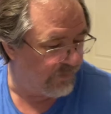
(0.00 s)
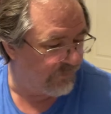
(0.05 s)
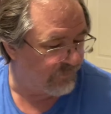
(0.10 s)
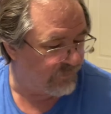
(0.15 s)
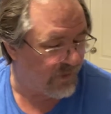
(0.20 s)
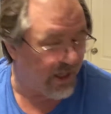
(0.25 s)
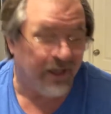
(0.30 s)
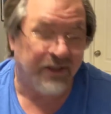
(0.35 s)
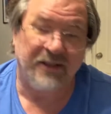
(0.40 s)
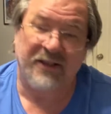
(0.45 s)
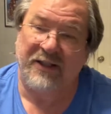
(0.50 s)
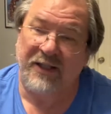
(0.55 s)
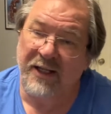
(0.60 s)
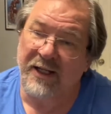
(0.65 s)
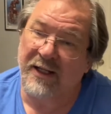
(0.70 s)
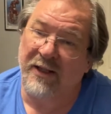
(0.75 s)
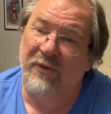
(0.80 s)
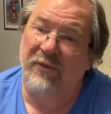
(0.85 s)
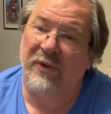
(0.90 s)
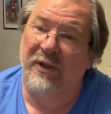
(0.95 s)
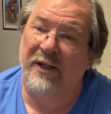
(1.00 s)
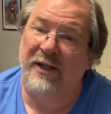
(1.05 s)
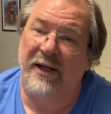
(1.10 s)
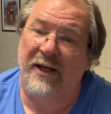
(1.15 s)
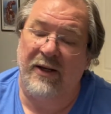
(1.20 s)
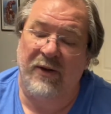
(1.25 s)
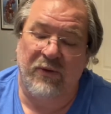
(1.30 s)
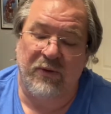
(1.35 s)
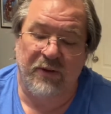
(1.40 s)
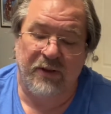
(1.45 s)
got to thinking
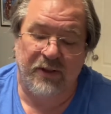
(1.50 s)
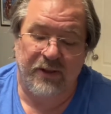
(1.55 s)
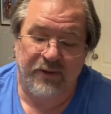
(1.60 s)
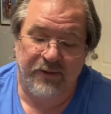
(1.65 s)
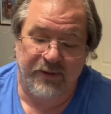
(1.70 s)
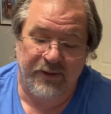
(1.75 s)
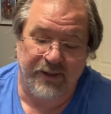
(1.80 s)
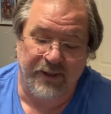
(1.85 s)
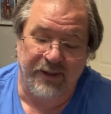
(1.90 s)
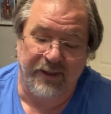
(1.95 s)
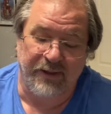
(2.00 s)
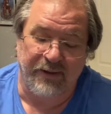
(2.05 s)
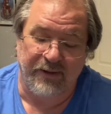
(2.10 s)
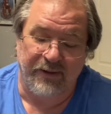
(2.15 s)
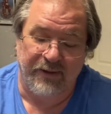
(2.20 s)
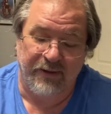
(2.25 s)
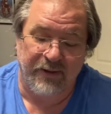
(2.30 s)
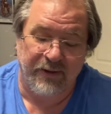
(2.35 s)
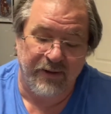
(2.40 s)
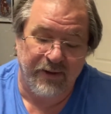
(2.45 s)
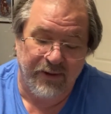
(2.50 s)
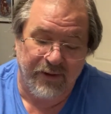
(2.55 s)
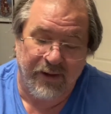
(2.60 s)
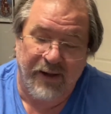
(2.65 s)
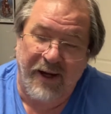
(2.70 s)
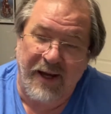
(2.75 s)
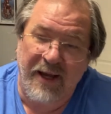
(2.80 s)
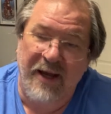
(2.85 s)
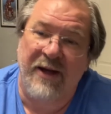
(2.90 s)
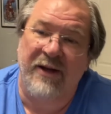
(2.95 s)
that
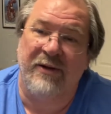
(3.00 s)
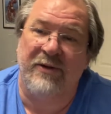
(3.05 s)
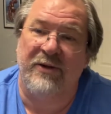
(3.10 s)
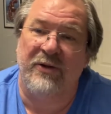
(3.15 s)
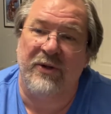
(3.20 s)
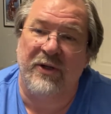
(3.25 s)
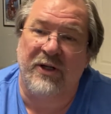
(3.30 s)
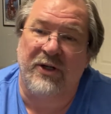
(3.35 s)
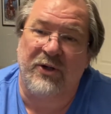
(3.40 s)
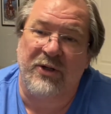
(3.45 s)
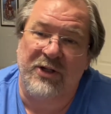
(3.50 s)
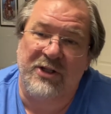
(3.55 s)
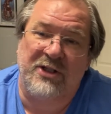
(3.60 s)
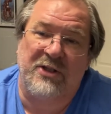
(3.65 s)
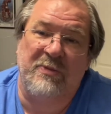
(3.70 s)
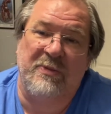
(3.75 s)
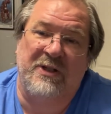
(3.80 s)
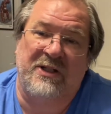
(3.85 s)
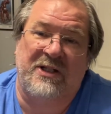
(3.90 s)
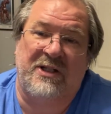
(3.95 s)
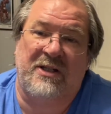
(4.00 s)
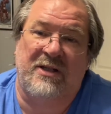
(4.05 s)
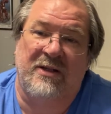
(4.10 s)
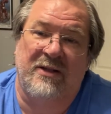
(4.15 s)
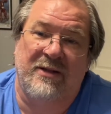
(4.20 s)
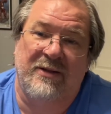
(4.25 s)
I had to do a Christmas